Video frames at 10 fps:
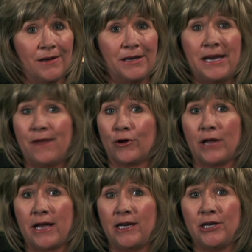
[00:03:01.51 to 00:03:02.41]
never
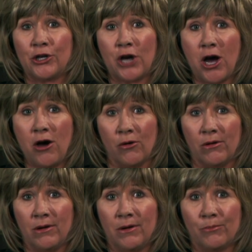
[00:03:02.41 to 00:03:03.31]
letting it go,
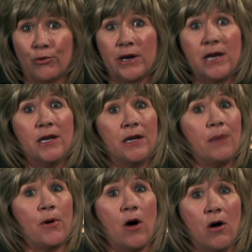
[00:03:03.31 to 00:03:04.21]
bringing it
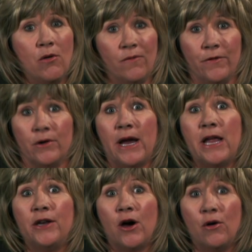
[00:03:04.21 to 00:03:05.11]
up over
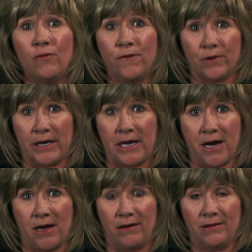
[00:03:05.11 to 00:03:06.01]
and over
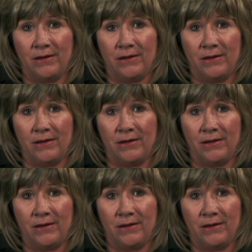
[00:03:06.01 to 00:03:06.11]
again.